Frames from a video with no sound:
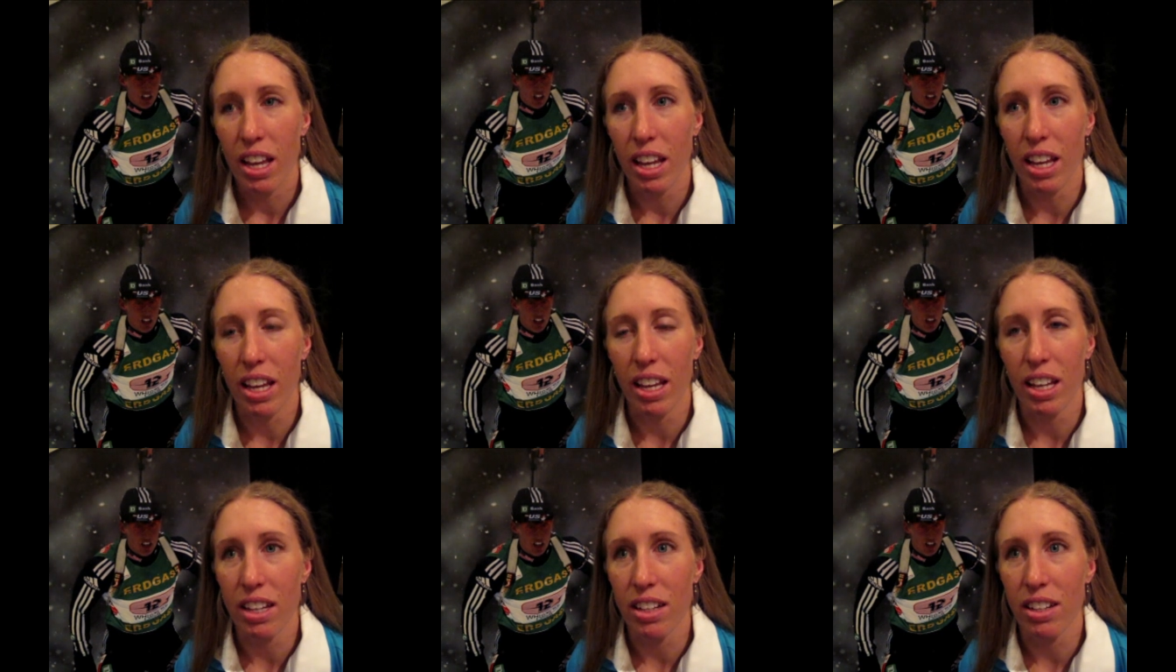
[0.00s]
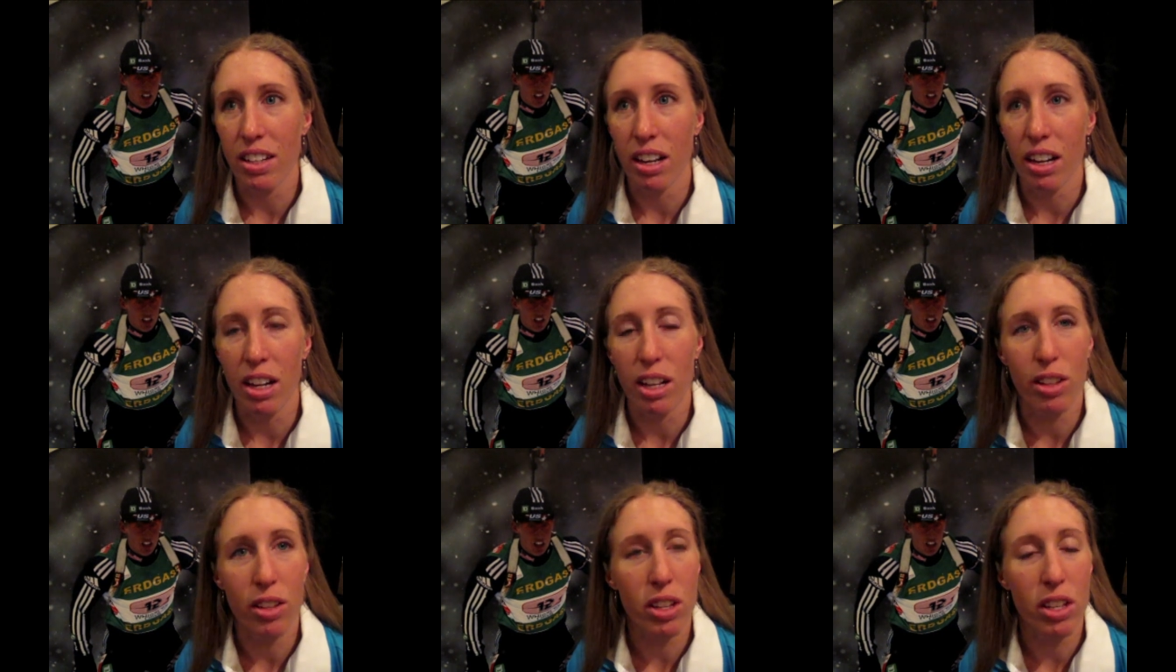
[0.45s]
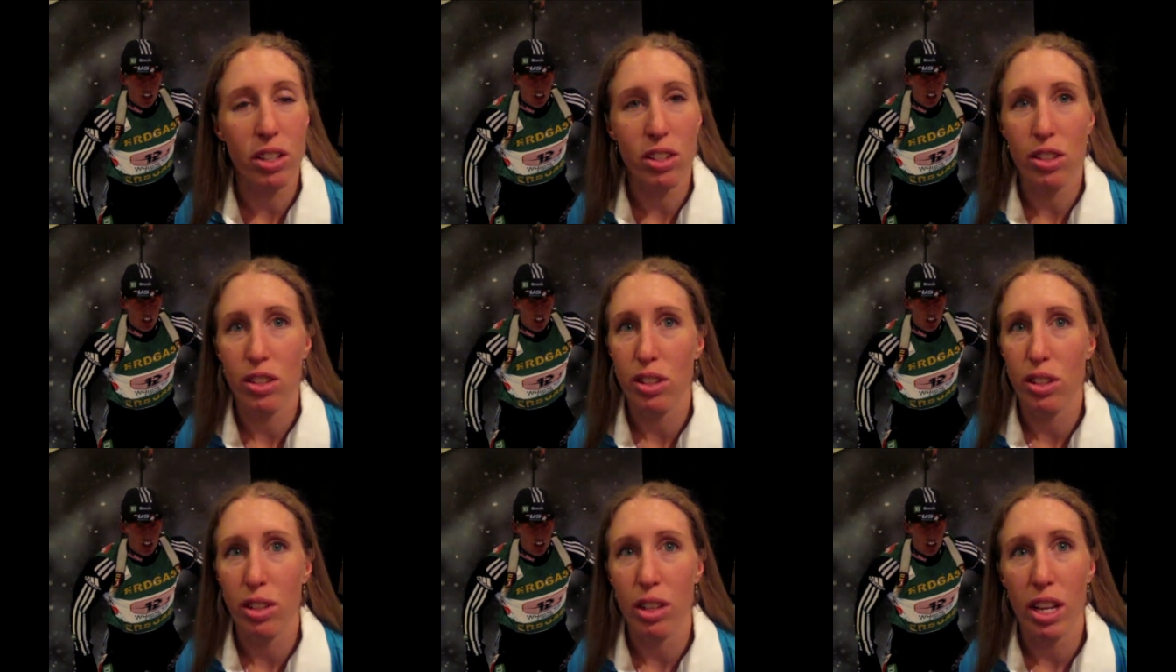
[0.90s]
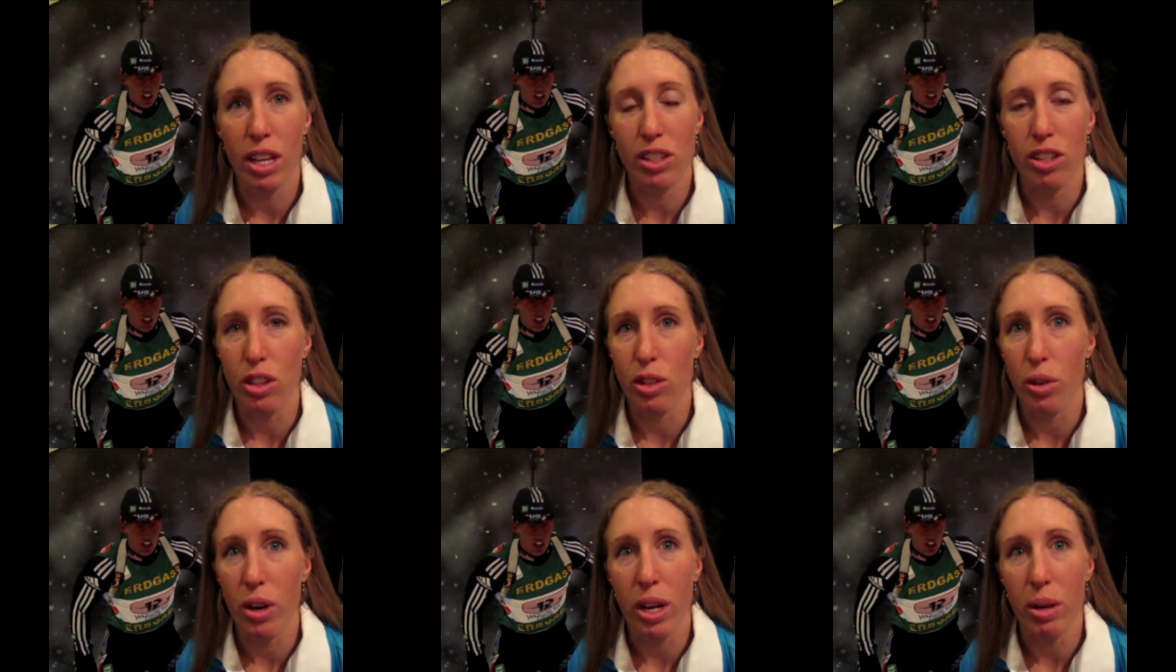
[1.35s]
And uh, it's it's
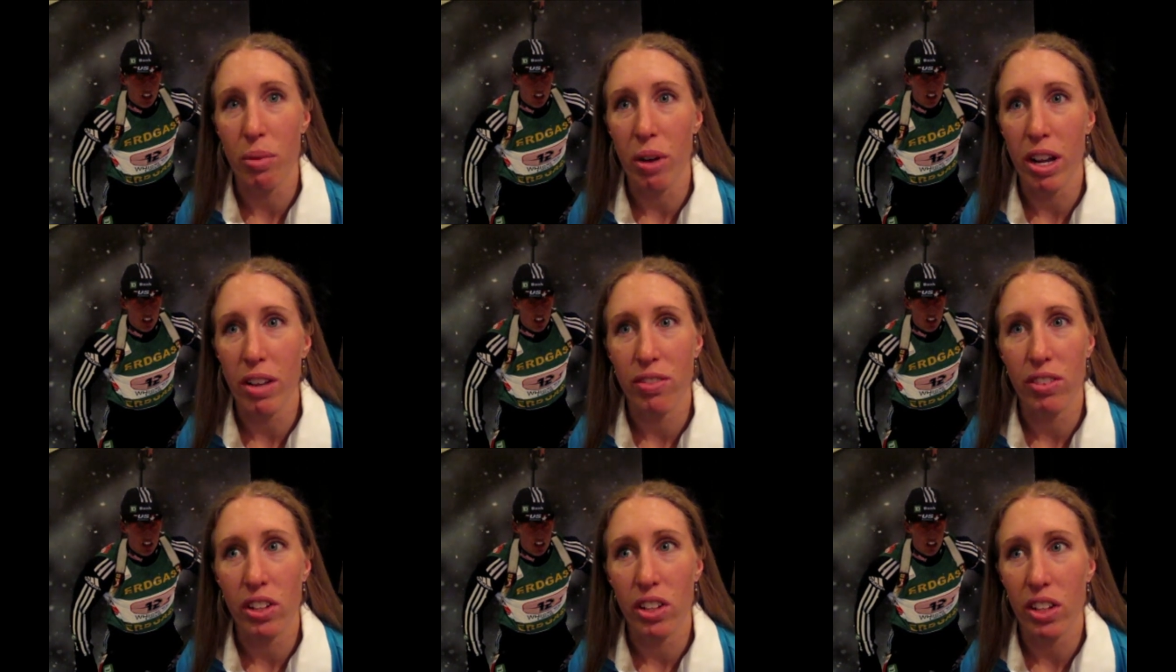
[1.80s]
a great rifle.